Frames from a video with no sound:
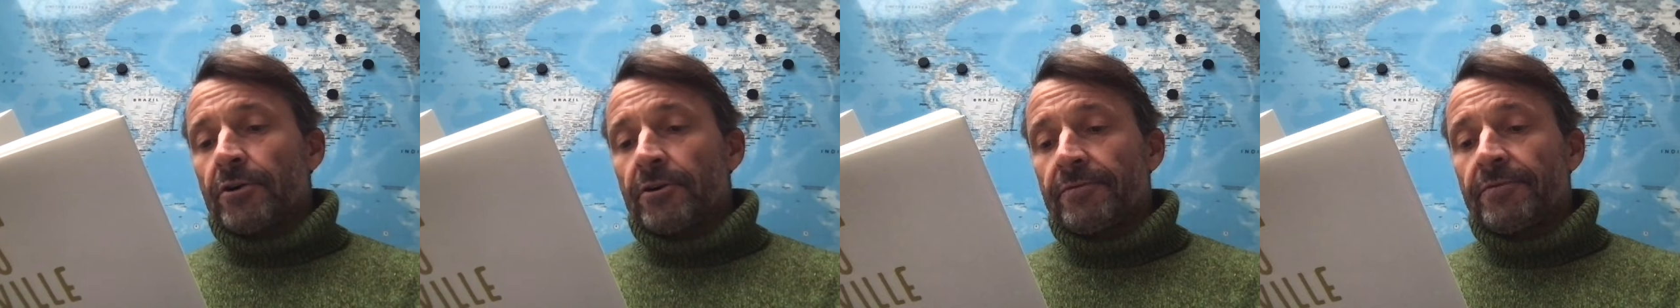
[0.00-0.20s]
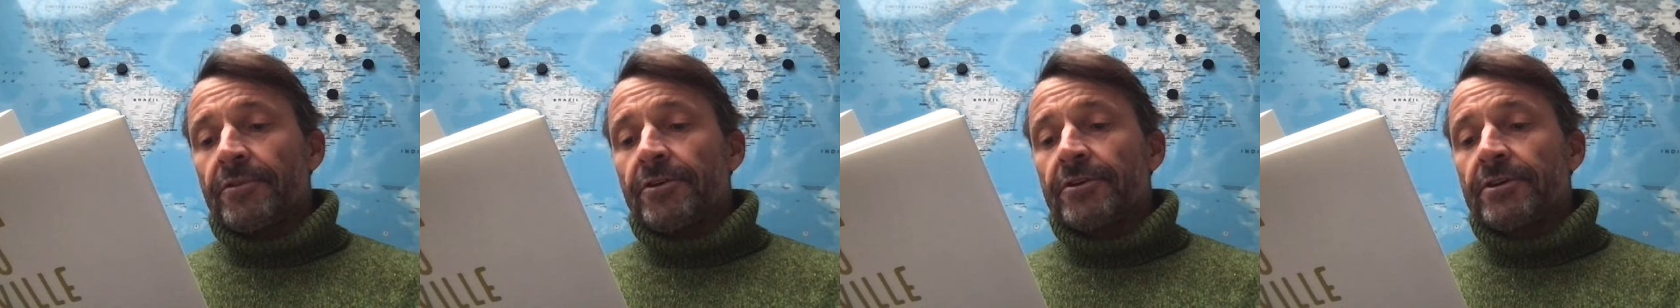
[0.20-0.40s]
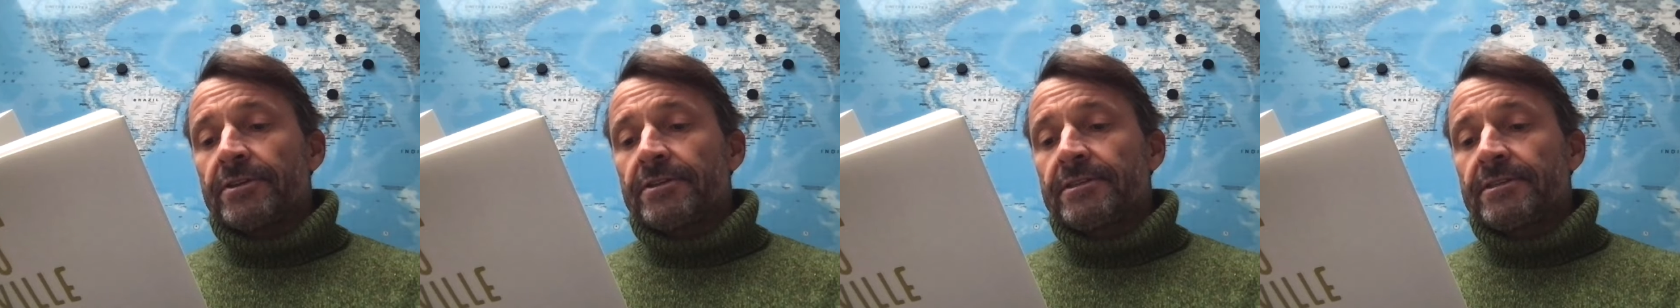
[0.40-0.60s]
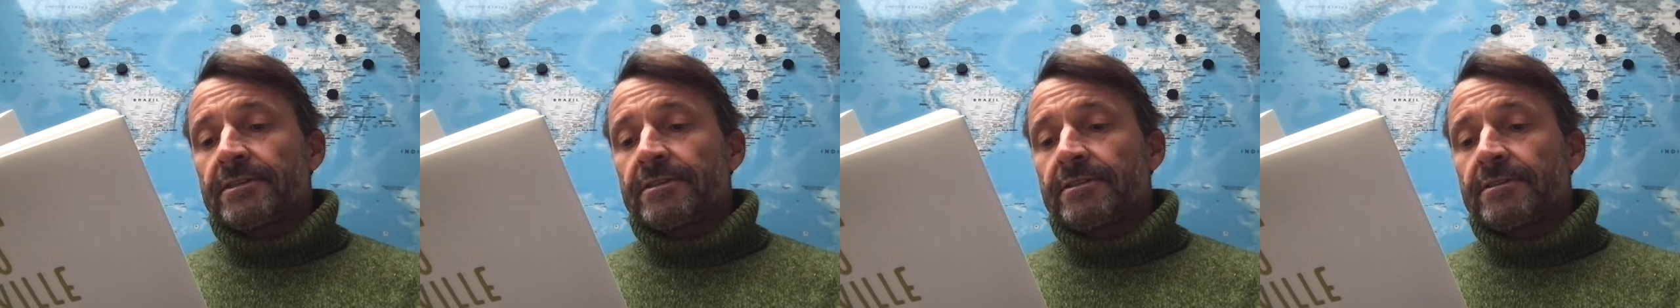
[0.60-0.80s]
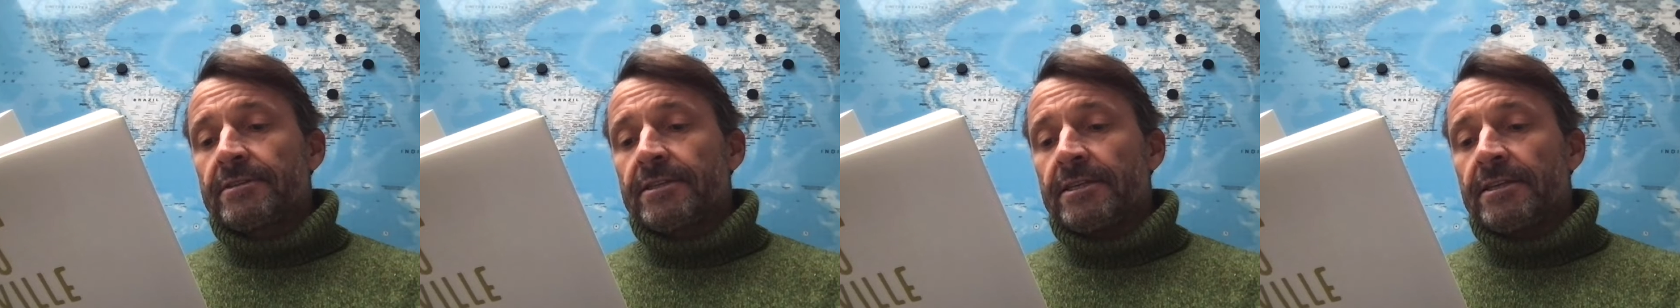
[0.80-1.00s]
of the
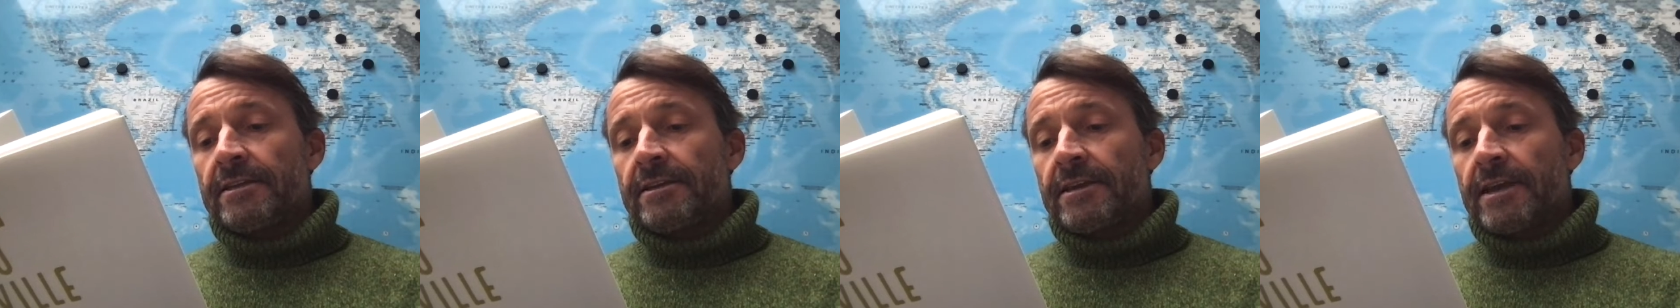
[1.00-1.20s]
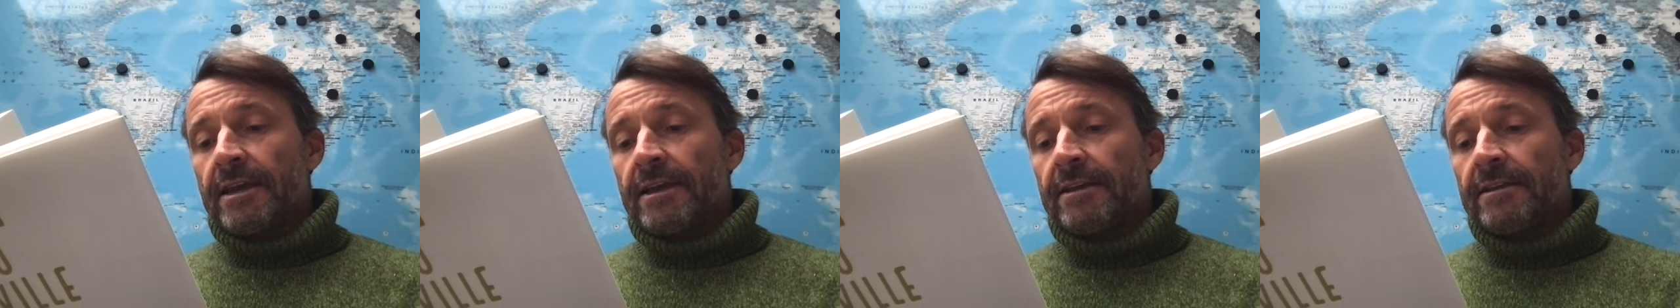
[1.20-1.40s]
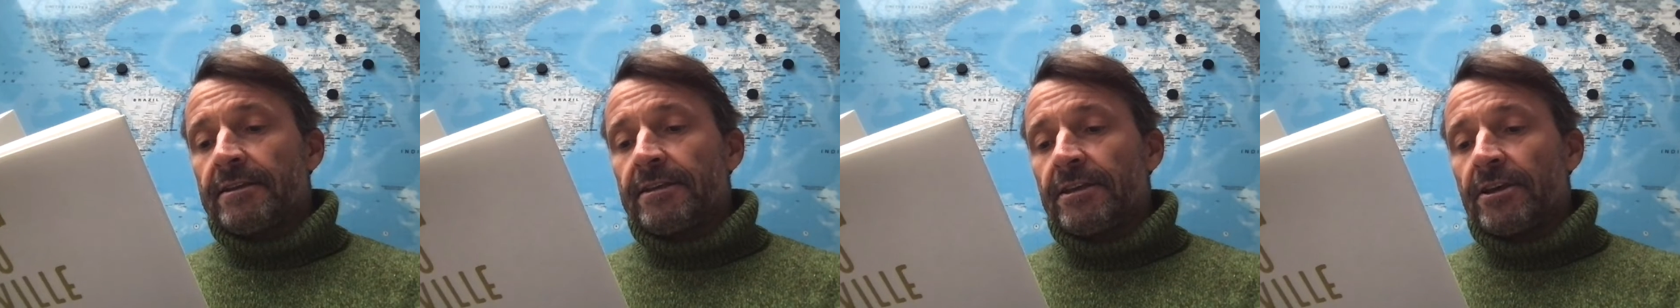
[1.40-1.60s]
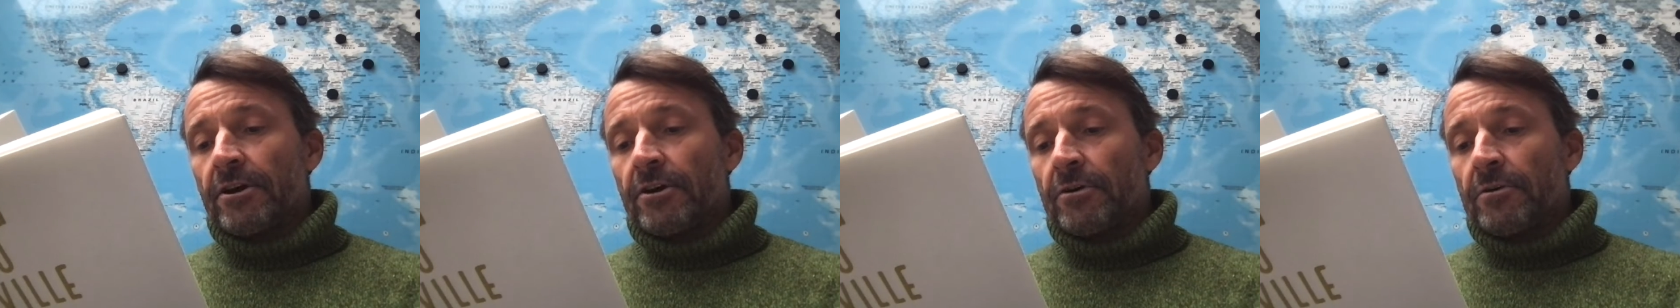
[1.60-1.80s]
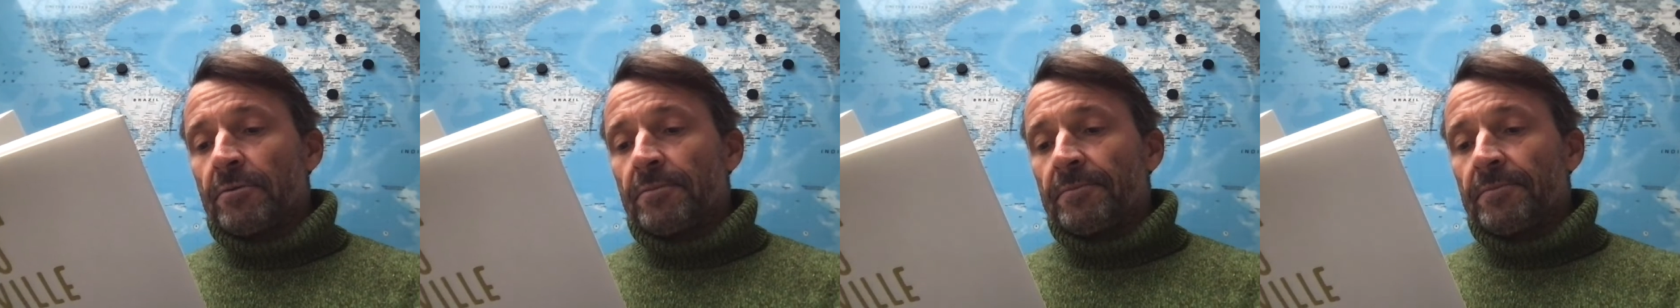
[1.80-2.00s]

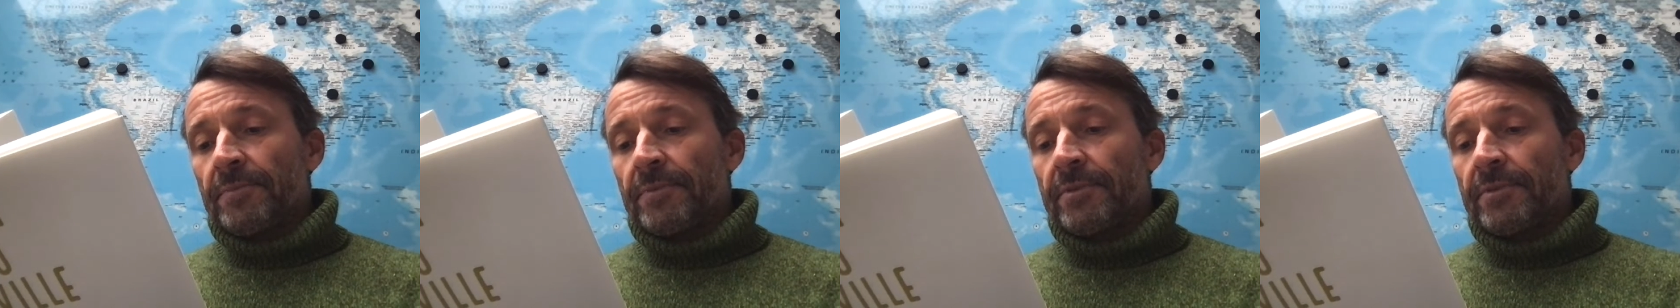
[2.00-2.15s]
CKDO,